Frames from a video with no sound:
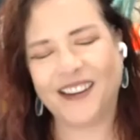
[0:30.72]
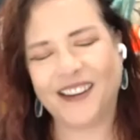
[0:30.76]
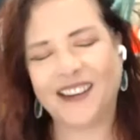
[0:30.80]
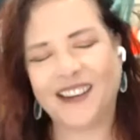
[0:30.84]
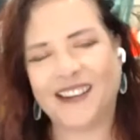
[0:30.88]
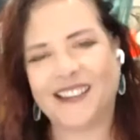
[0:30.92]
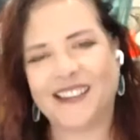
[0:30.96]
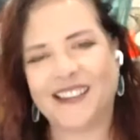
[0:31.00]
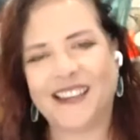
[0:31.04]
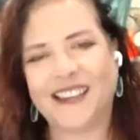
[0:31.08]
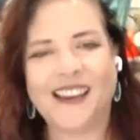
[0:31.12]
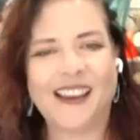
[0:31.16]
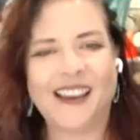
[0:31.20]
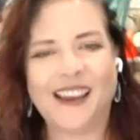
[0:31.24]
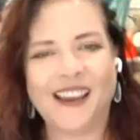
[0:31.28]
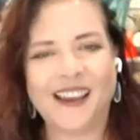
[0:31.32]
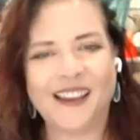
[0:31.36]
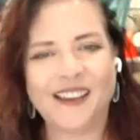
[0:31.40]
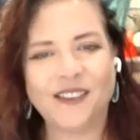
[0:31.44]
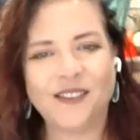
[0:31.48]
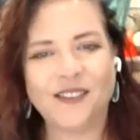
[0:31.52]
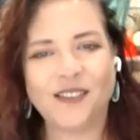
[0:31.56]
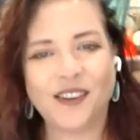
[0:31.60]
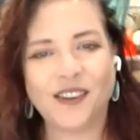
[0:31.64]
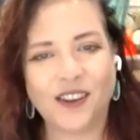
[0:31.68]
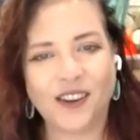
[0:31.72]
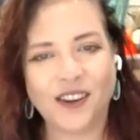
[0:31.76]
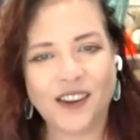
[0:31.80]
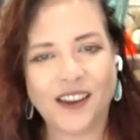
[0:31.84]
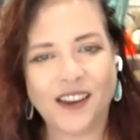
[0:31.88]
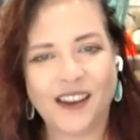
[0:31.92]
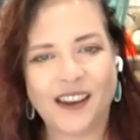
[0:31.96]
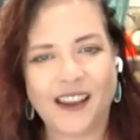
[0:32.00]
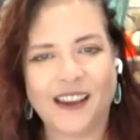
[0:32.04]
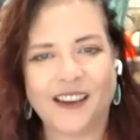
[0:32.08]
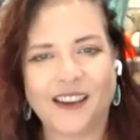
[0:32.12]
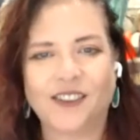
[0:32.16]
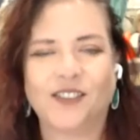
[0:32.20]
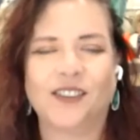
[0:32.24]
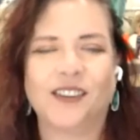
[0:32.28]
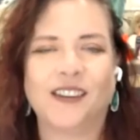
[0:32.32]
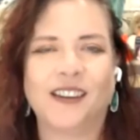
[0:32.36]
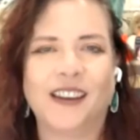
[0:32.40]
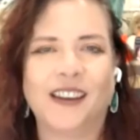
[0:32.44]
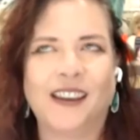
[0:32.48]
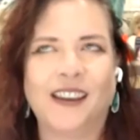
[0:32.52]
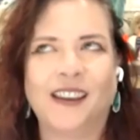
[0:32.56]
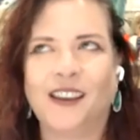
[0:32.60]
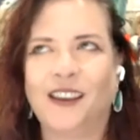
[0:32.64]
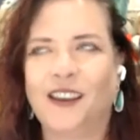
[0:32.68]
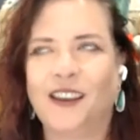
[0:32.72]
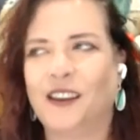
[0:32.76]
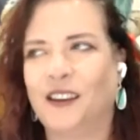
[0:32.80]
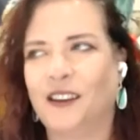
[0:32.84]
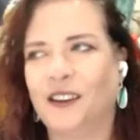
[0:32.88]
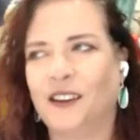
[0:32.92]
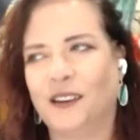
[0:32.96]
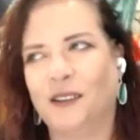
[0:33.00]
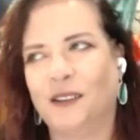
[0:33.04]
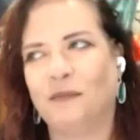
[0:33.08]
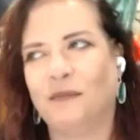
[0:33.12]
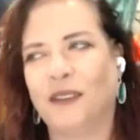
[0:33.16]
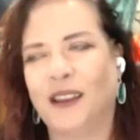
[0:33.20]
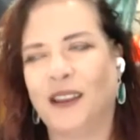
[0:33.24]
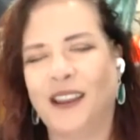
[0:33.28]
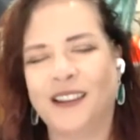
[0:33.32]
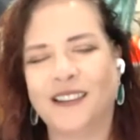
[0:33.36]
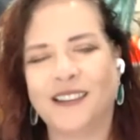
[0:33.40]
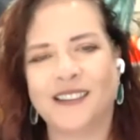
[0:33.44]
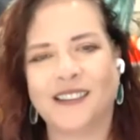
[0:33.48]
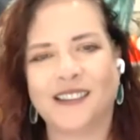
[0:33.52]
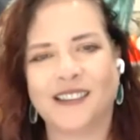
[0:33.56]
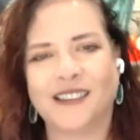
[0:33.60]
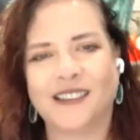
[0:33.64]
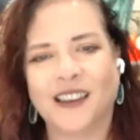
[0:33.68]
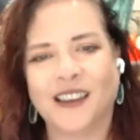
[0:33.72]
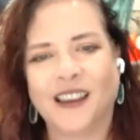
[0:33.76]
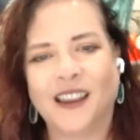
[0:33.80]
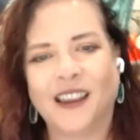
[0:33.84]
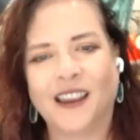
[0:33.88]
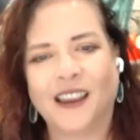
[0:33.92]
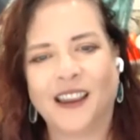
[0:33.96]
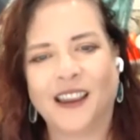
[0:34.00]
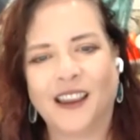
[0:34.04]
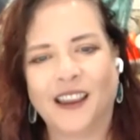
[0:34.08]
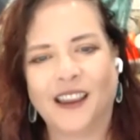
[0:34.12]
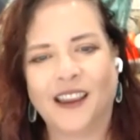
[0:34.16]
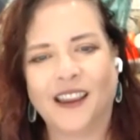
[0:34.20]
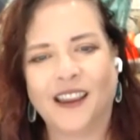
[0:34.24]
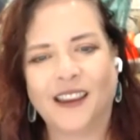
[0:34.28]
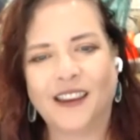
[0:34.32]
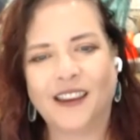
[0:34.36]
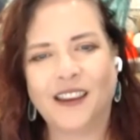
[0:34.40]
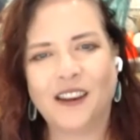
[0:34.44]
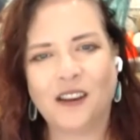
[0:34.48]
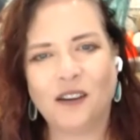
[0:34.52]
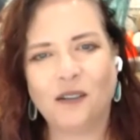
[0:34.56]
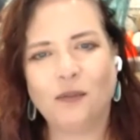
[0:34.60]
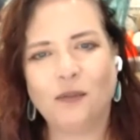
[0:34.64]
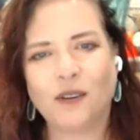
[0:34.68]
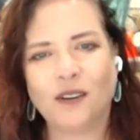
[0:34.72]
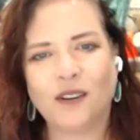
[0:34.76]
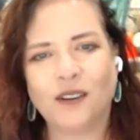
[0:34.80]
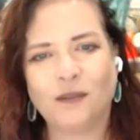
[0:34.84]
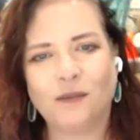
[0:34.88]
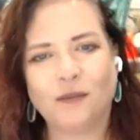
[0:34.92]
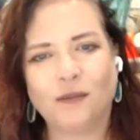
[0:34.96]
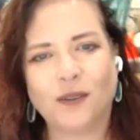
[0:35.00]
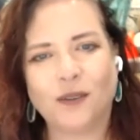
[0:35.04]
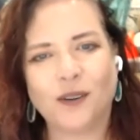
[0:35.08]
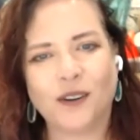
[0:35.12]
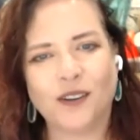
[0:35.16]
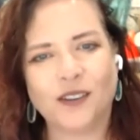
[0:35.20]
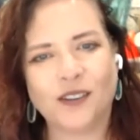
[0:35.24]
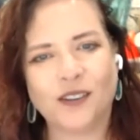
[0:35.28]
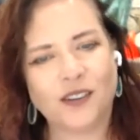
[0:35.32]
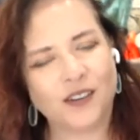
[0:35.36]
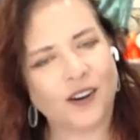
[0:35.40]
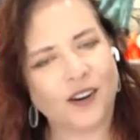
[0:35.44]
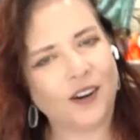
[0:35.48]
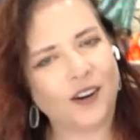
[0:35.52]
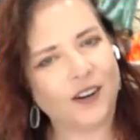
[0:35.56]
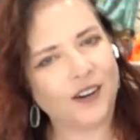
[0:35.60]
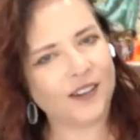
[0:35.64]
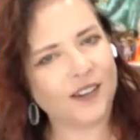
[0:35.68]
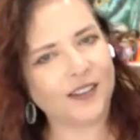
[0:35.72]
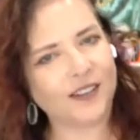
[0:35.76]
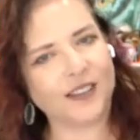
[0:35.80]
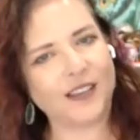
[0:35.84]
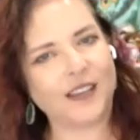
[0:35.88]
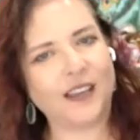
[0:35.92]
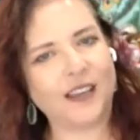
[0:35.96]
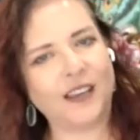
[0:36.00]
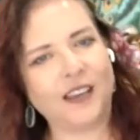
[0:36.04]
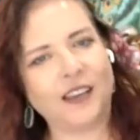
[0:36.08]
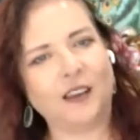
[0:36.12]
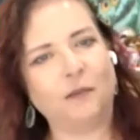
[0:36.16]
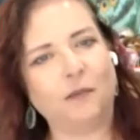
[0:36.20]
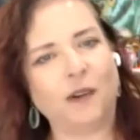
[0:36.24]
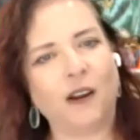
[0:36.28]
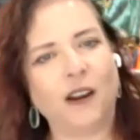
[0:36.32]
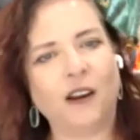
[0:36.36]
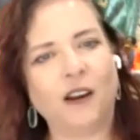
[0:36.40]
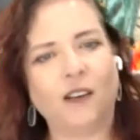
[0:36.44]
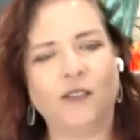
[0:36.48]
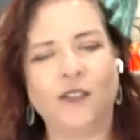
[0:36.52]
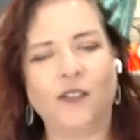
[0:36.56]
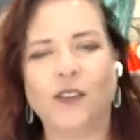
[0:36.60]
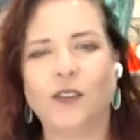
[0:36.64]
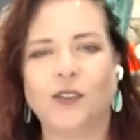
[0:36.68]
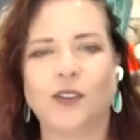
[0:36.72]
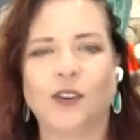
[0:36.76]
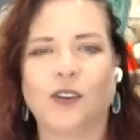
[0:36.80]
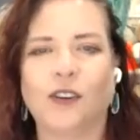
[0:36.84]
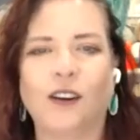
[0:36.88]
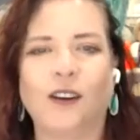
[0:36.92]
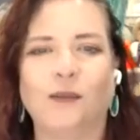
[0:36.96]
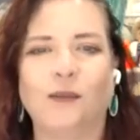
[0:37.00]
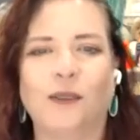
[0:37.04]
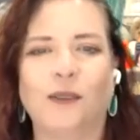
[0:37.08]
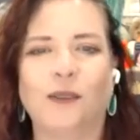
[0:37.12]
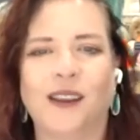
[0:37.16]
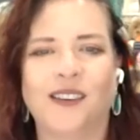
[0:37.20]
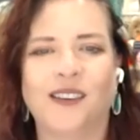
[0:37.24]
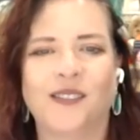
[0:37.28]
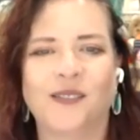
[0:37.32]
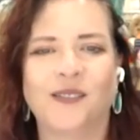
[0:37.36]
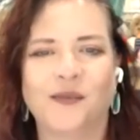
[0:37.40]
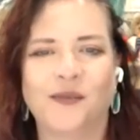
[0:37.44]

to see you. Doing good, actually. Um, it's you know, we're we're starting to see a brighter future, aren't we?